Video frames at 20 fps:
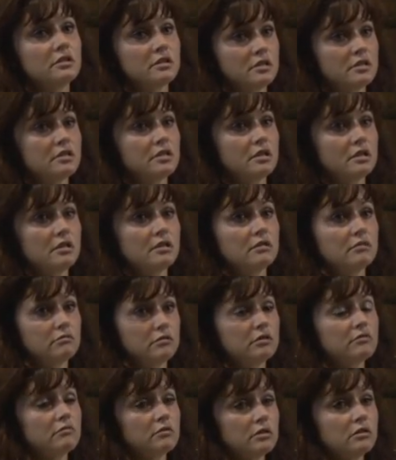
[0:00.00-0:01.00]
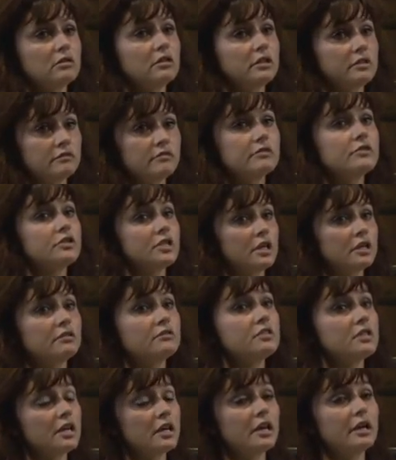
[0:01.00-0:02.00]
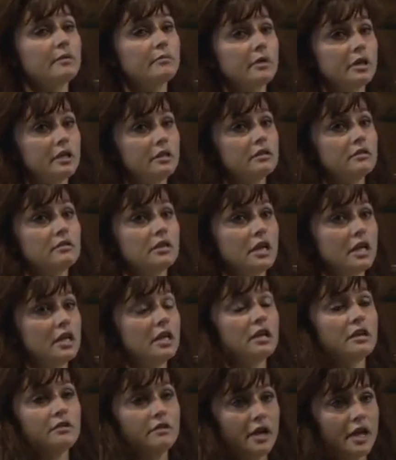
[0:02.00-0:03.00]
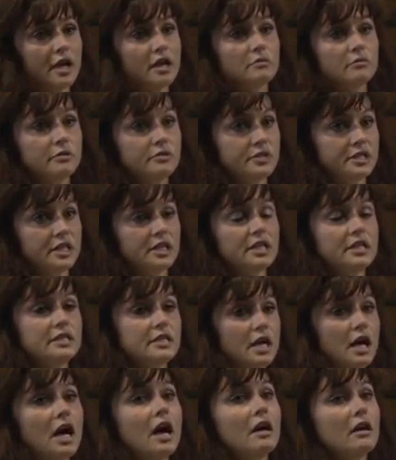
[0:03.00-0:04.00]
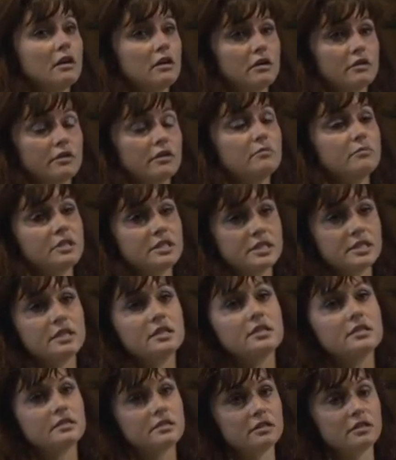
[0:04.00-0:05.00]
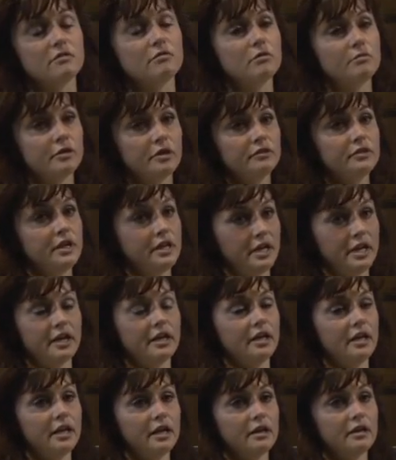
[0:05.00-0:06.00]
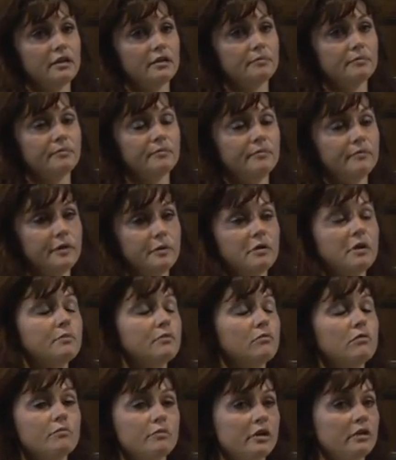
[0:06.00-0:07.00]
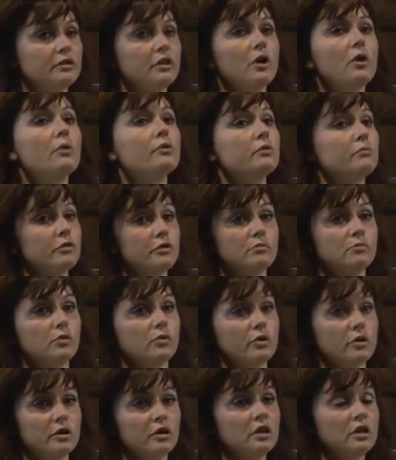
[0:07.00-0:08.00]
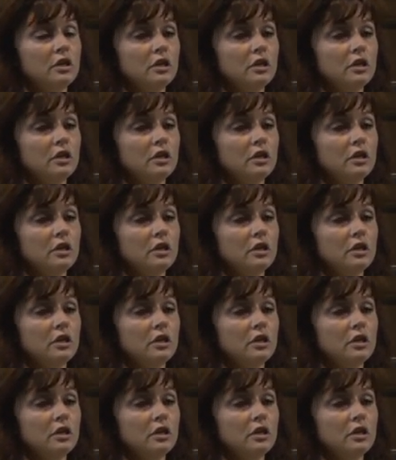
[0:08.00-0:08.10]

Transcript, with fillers: So we're, we're looking for jail time, and any other animals that he's got are going to be seized, and he won't be able to, and the people won't be able to own them no more.